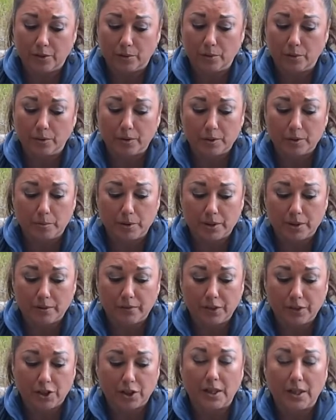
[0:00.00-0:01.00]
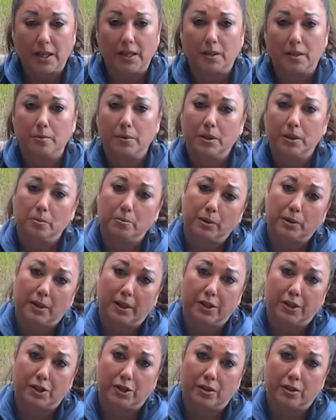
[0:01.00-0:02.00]
through the specific genetic
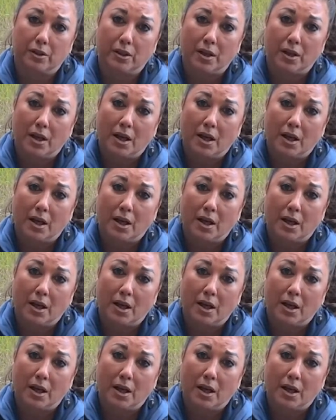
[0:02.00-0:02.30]
manipulation,